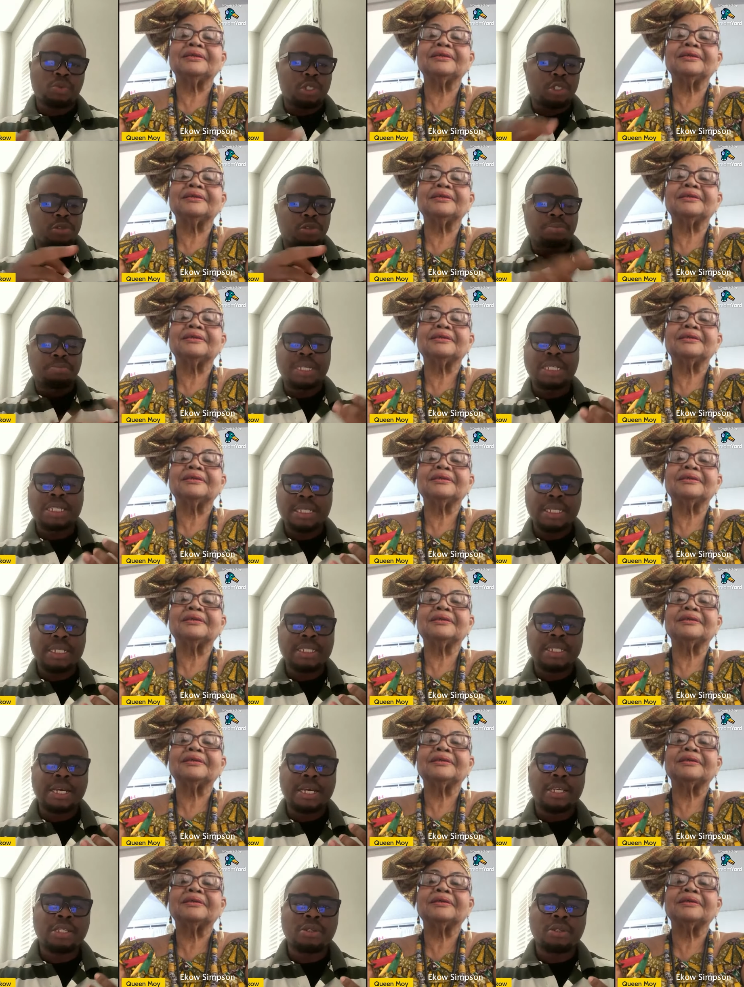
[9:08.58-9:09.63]
Speaker 1: with the
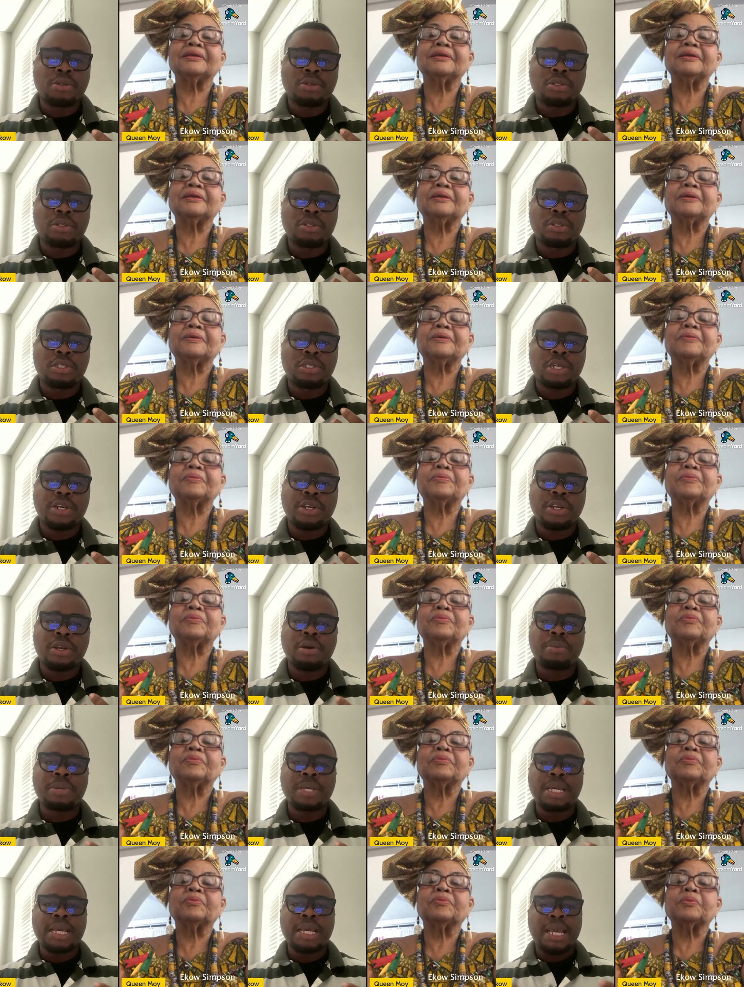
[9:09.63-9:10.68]
business that you set it
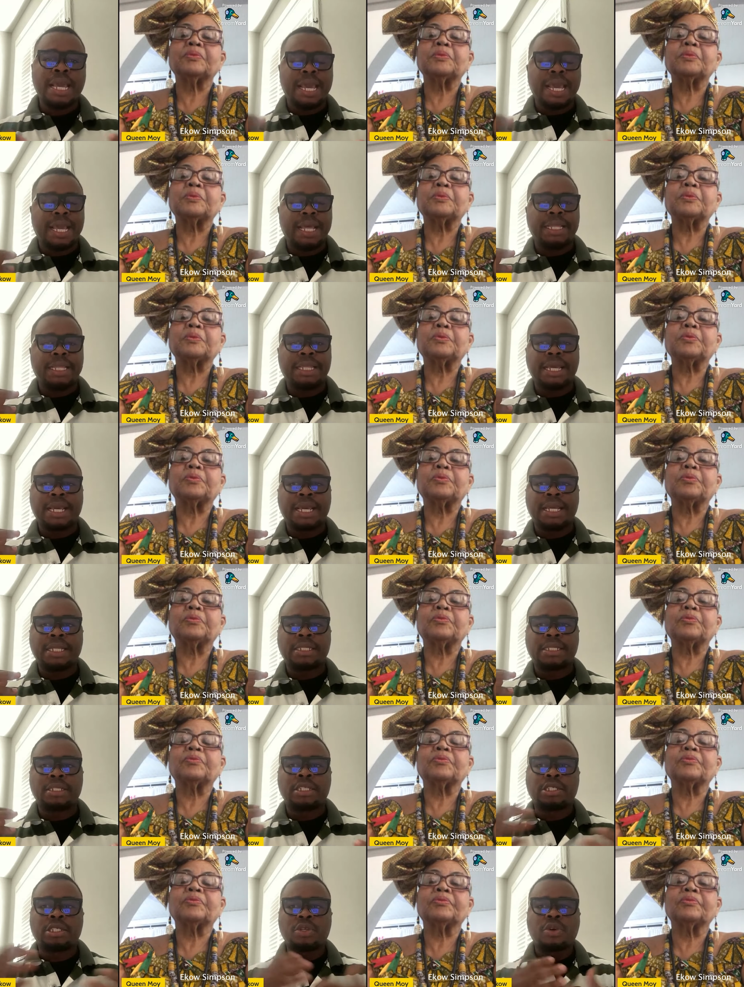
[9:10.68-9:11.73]
up, and
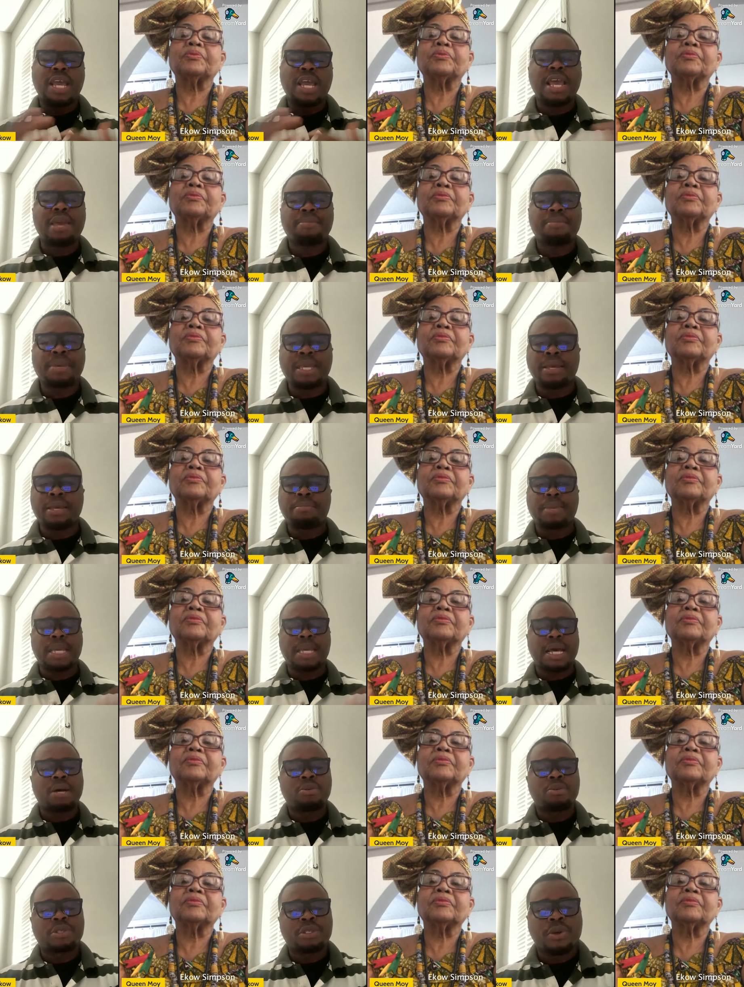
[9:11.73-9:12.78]
then your
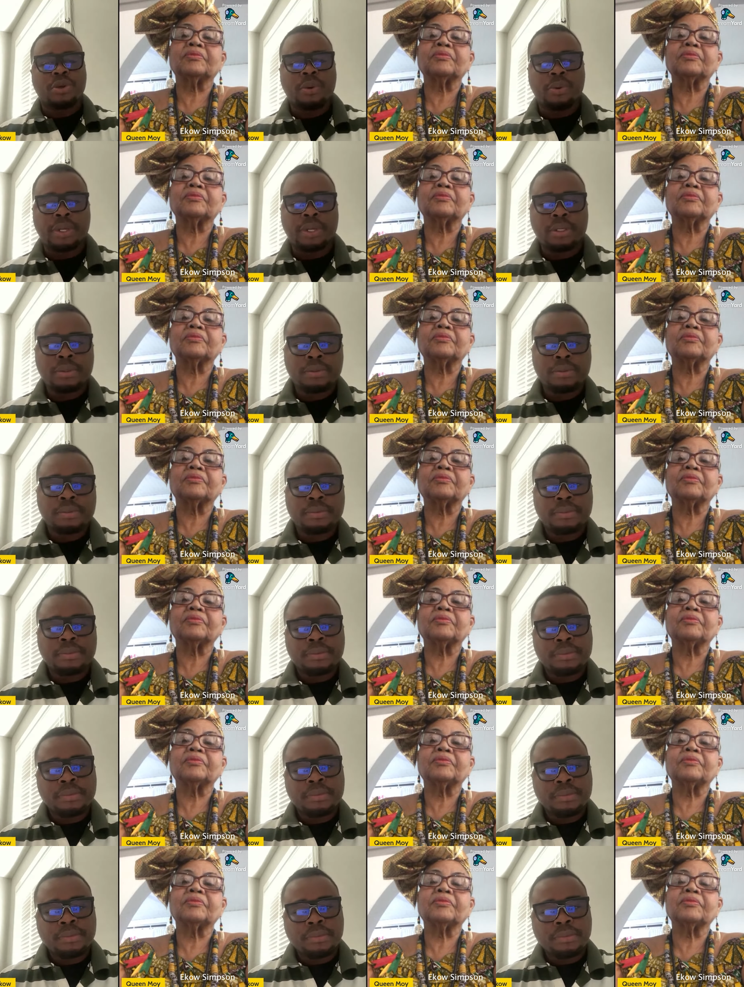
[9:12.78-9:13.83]
Airbnb? How is it going?
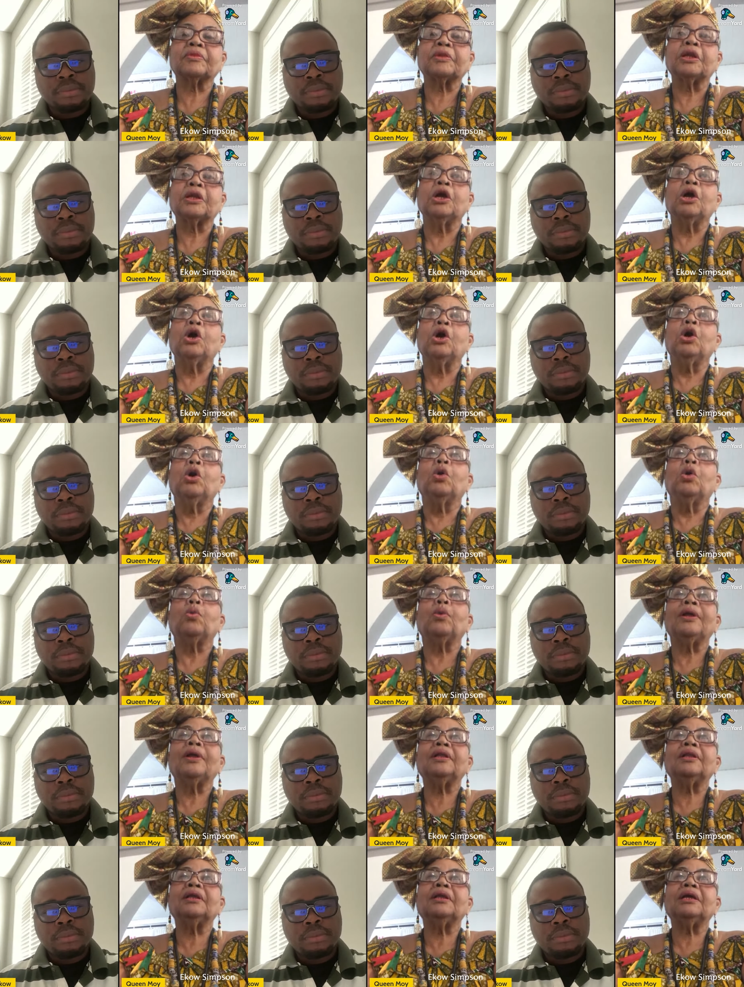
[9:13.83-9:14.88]

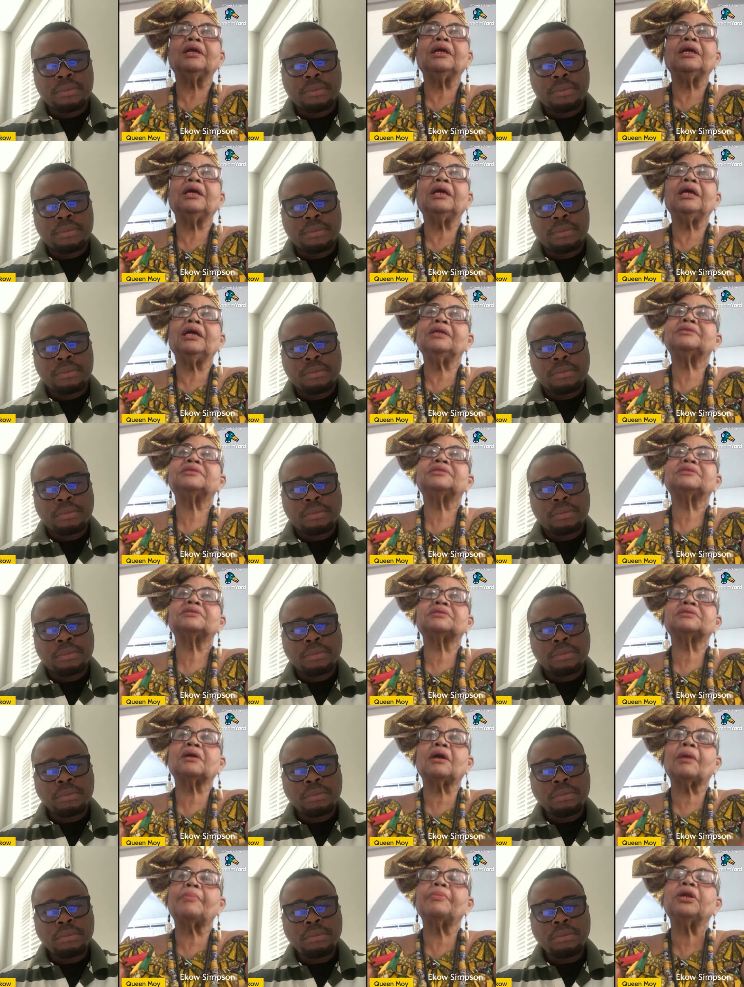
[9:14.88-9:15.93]
Speaker 2: Well, it's
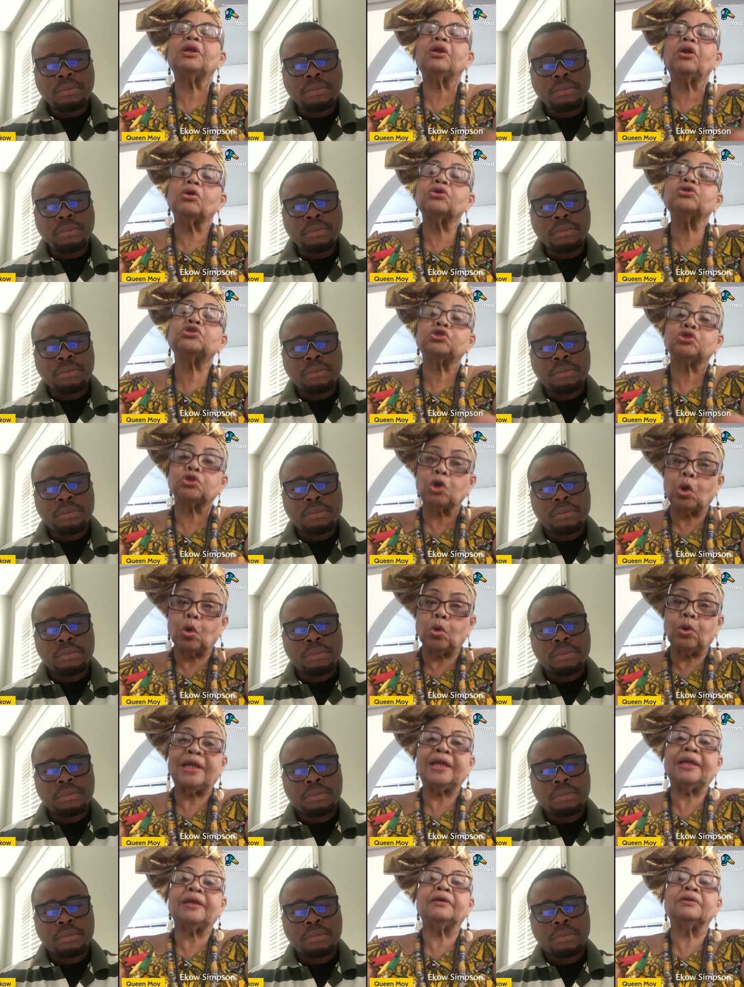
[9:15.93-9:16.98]
coming along
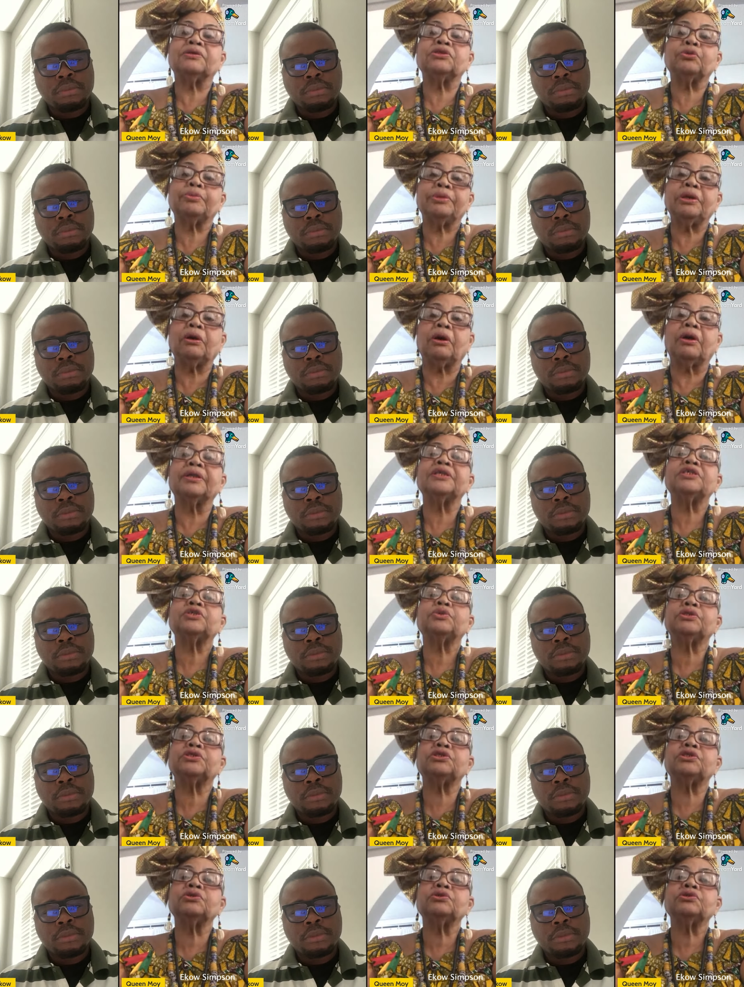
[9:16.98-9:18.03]
slowly. To be honest with you,